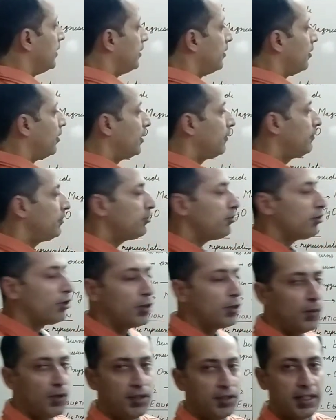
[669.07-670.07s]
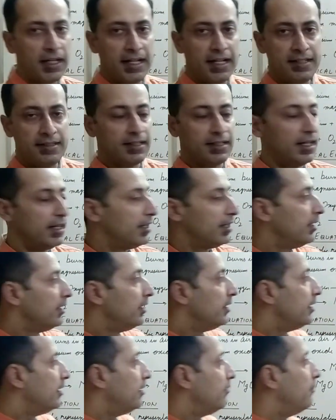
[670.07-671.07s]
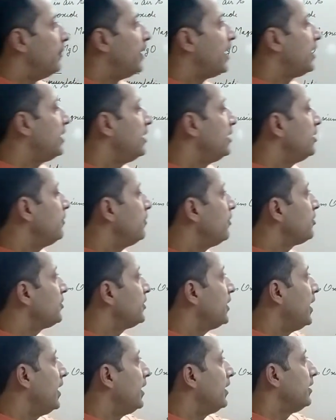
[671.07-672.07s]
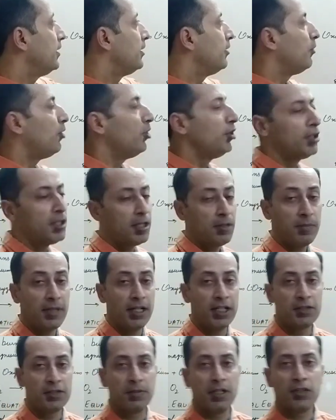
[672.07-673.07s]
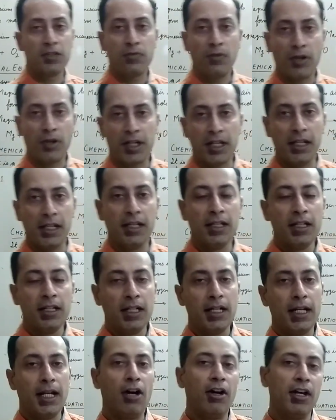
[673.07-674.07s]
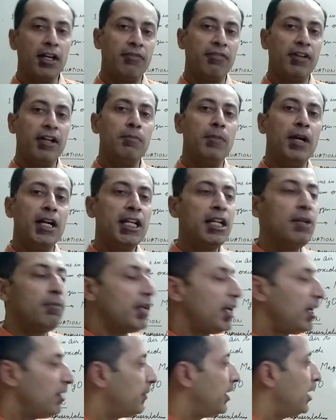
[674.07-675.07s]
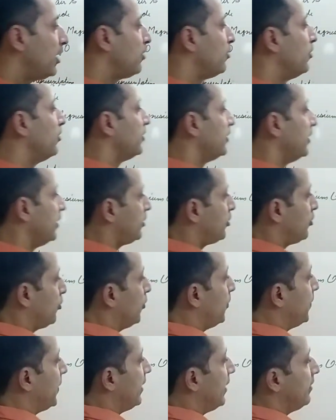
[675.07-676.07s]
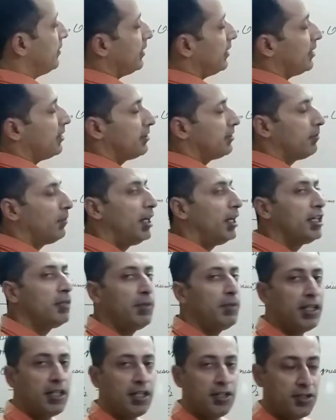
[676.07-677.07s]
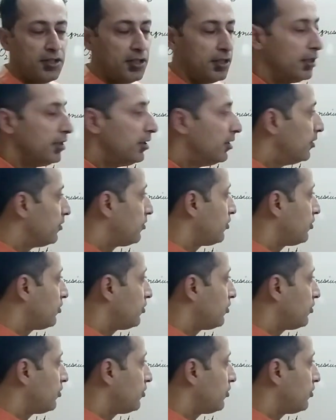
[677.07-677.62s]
Now if you talk about the right side, magnesium oxide, the molecular mass was 40. Now if I multiply it by 2, this 2 means it is a multiplication.